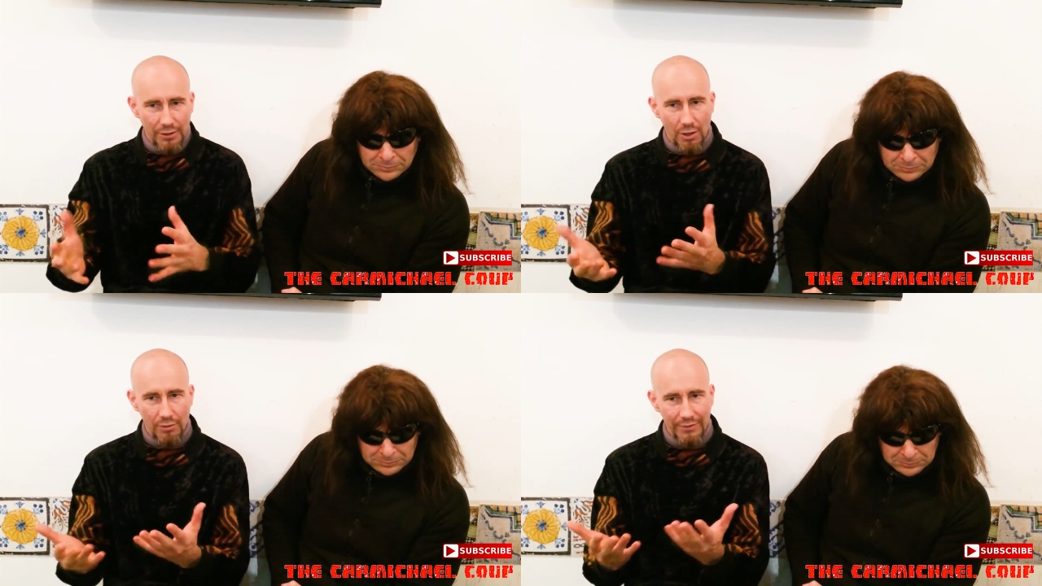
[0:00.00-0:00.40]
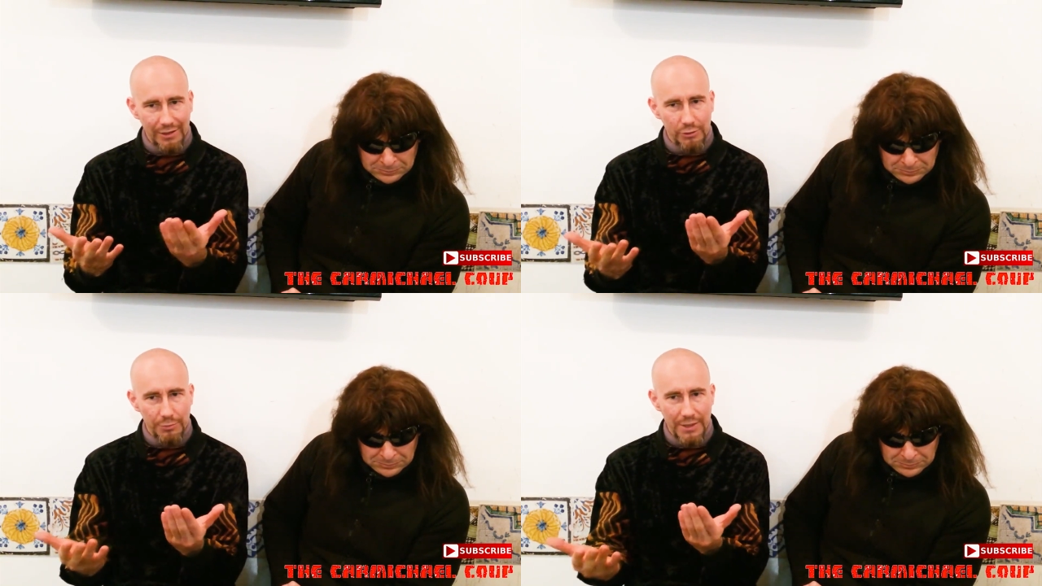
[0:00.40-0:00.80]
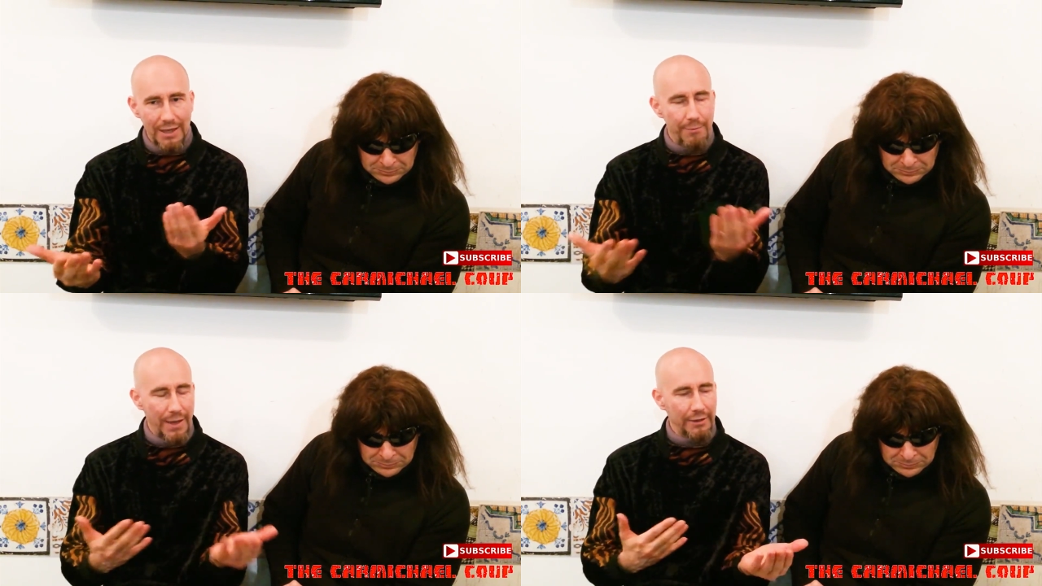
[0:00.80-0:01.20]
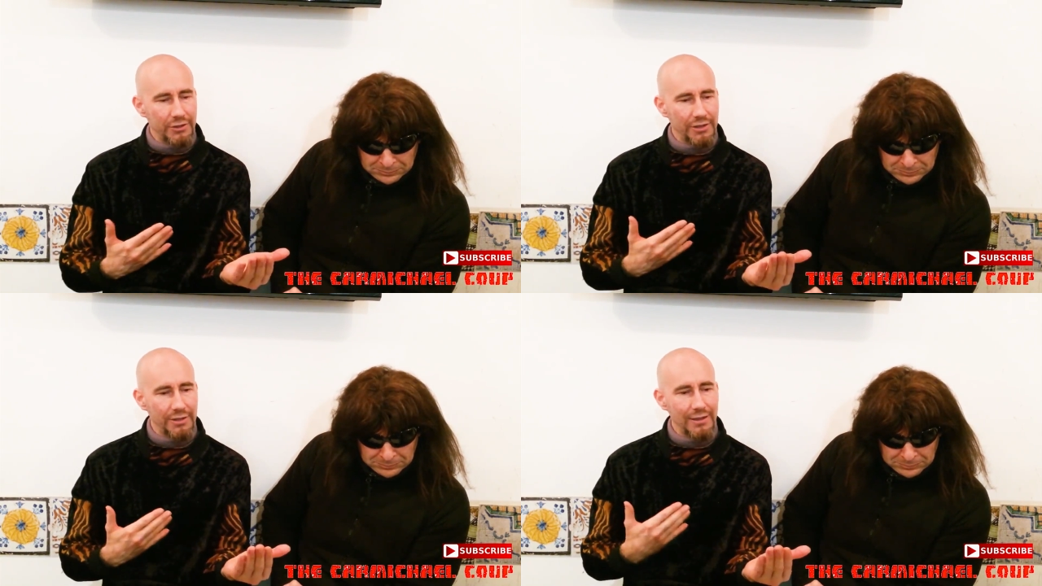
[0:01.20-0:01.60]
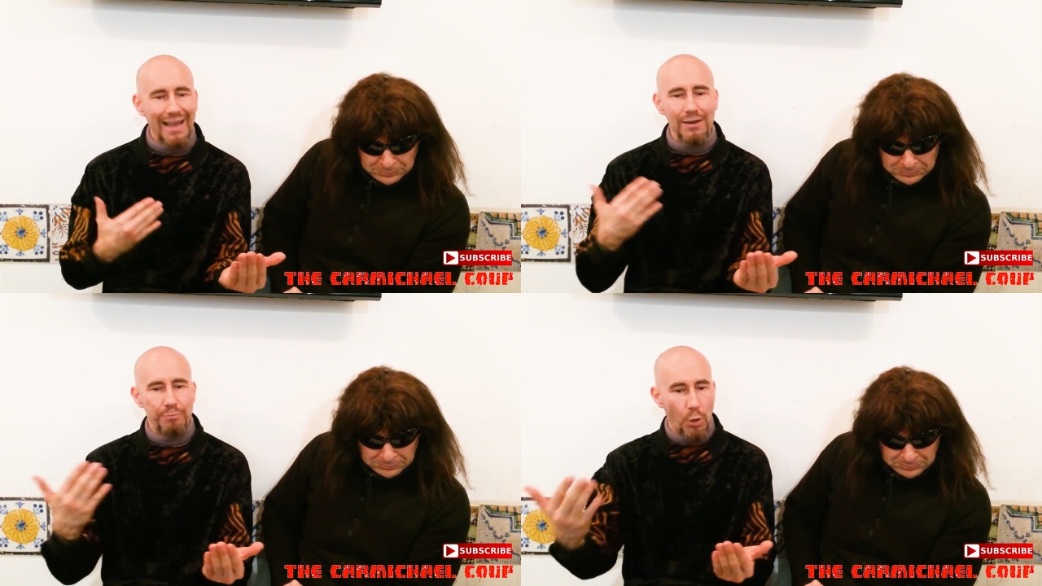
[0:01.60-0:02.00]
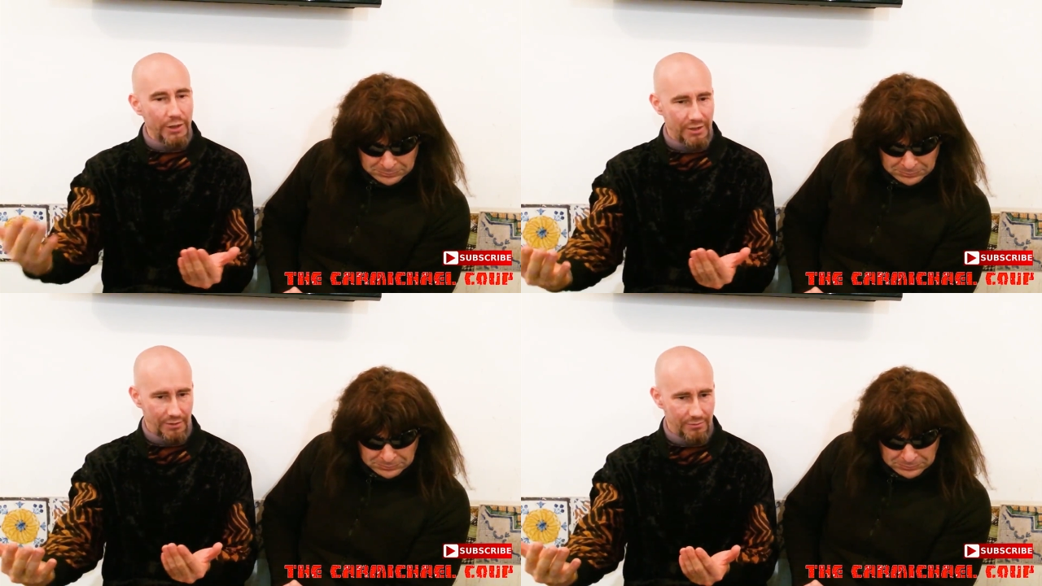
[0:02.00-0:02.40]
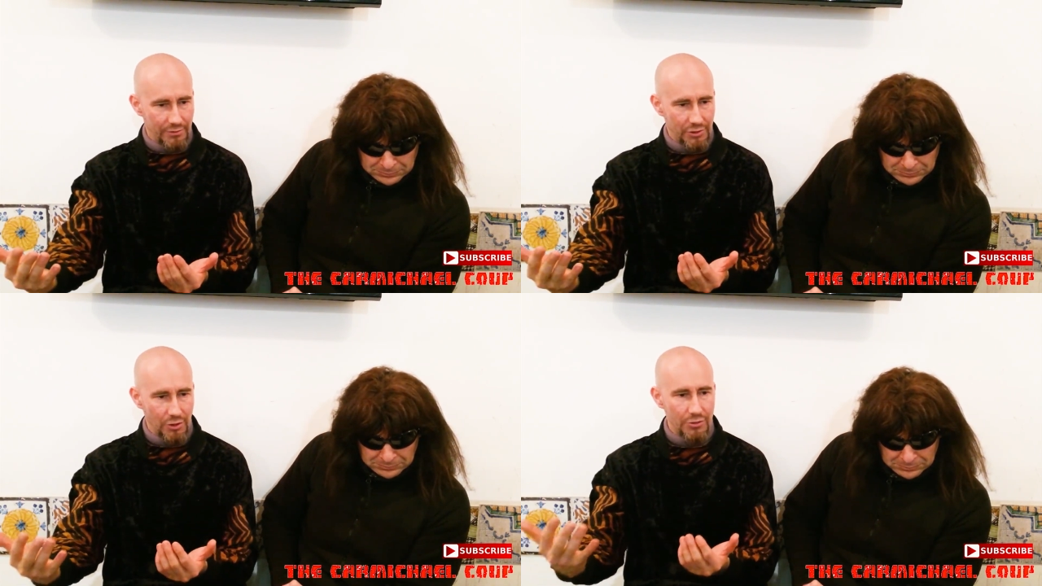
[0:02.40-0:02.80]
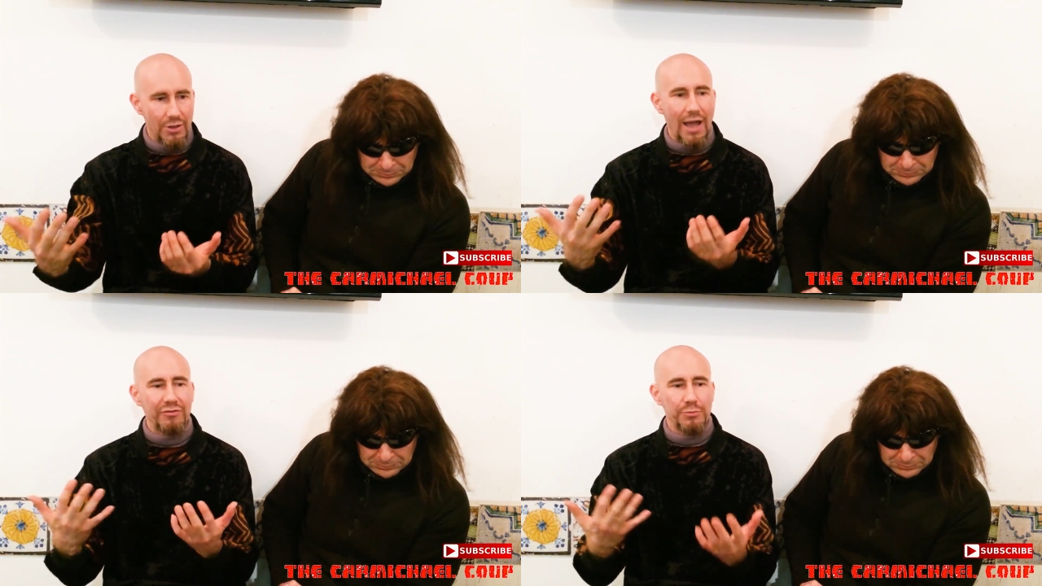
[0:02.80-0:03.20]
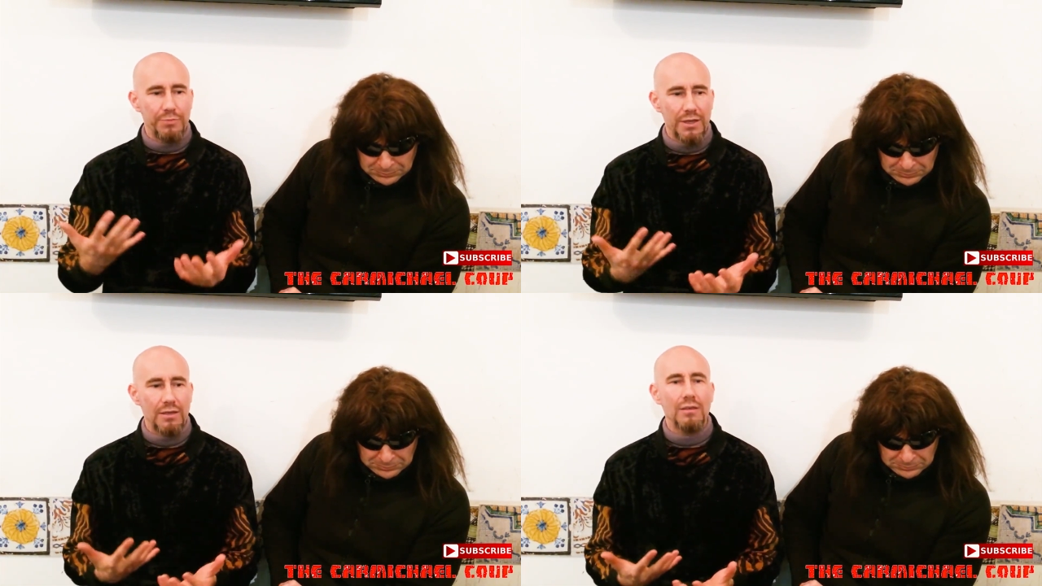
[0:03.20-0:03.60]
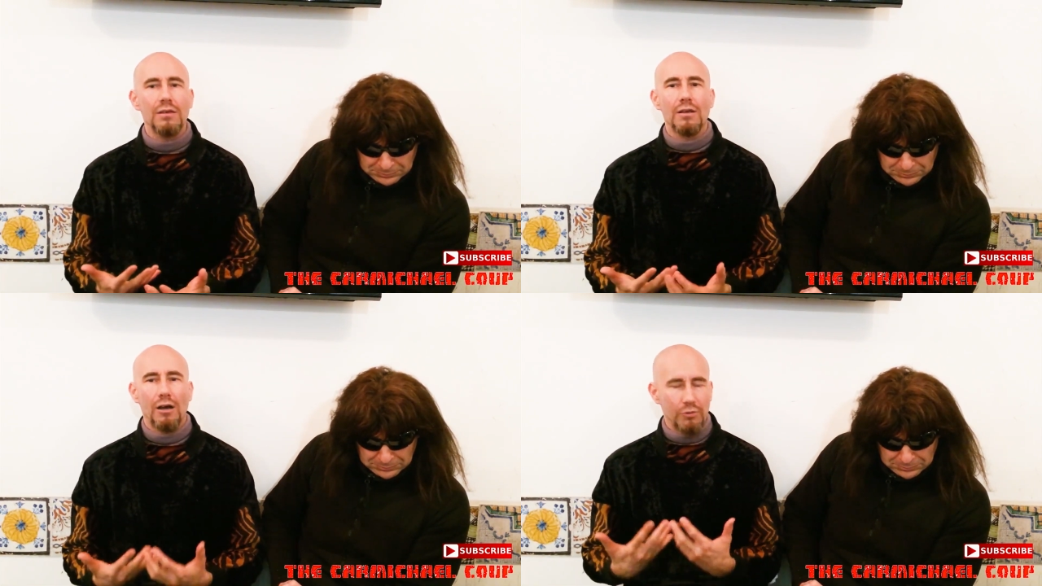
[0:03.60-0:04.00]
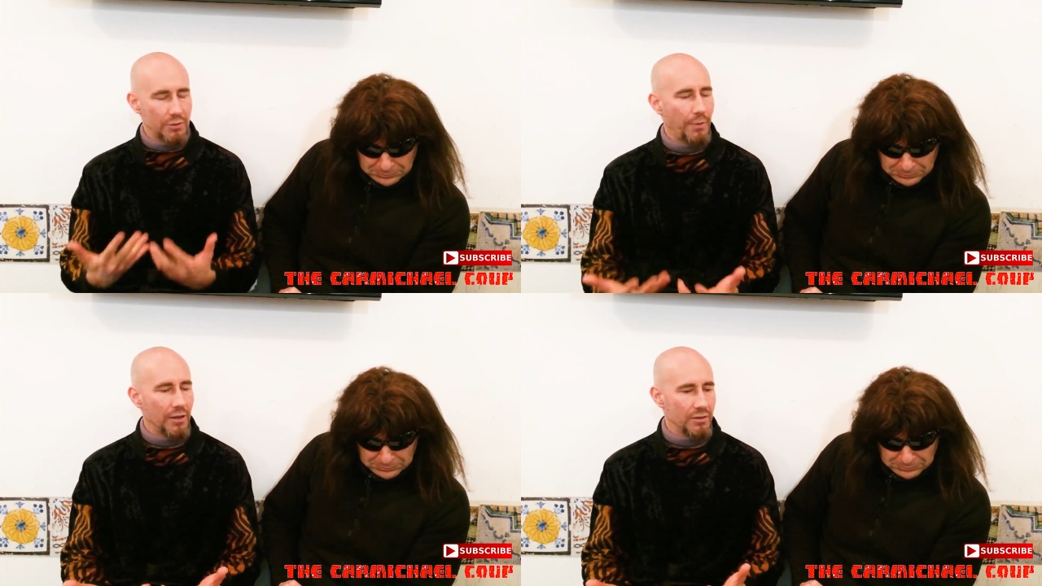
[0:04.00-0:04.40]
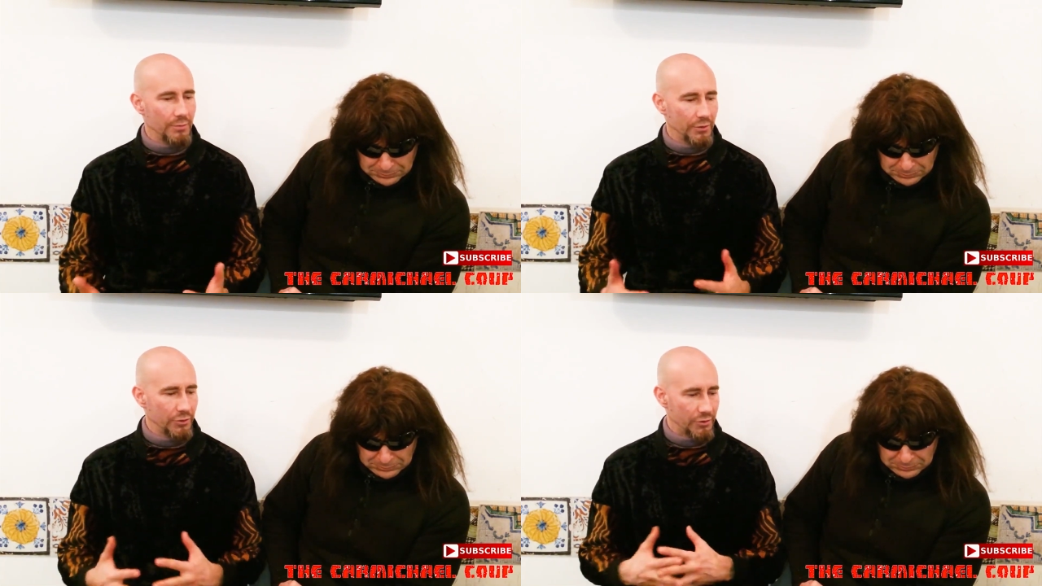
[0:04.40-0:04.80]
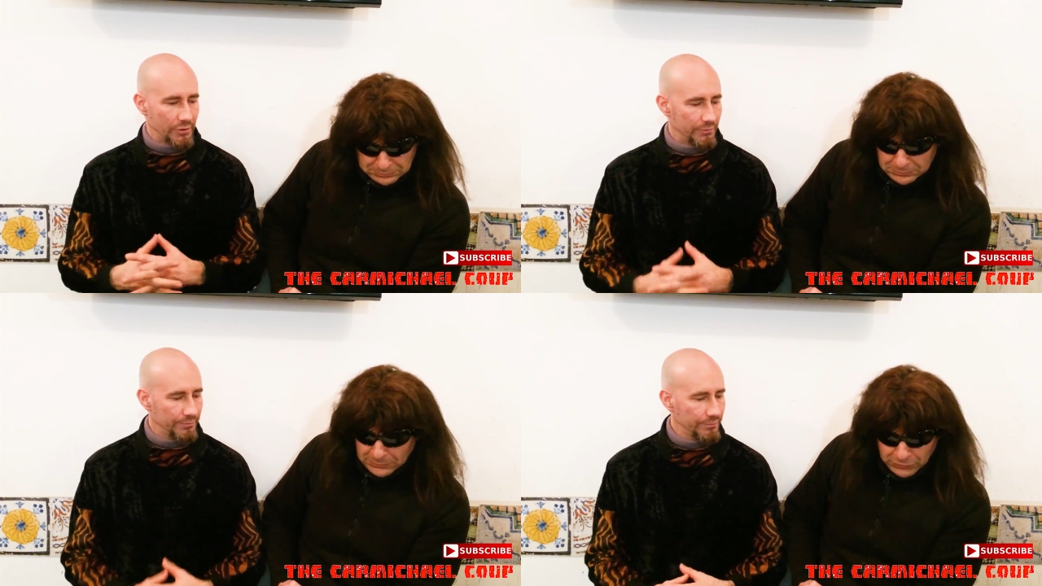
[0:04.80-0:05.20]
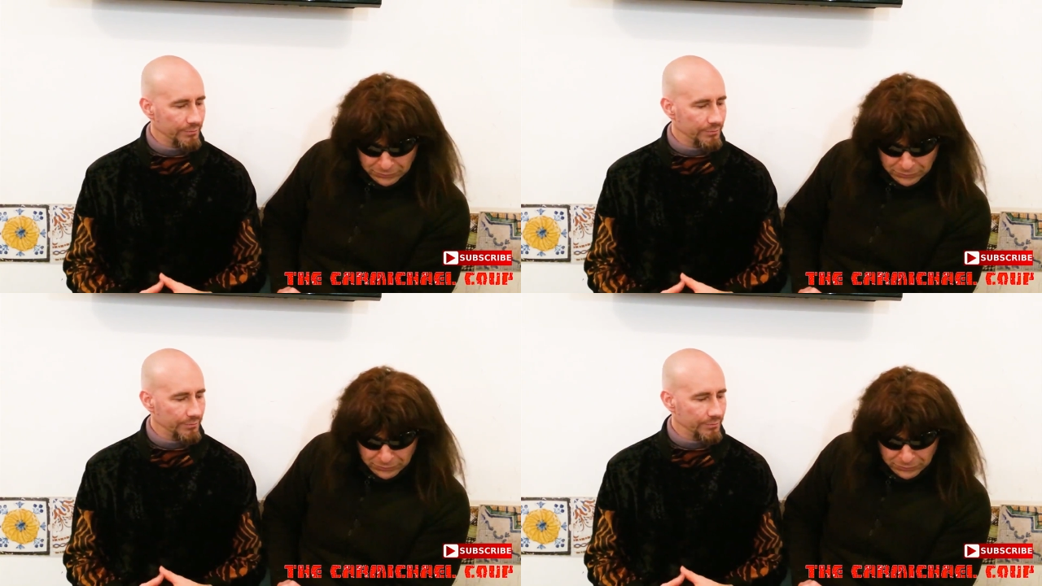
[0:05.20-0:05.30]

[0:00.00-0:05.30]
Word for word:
Speaker 1: but you know, they could be a medicine and a poison. So you have to be a responsible user.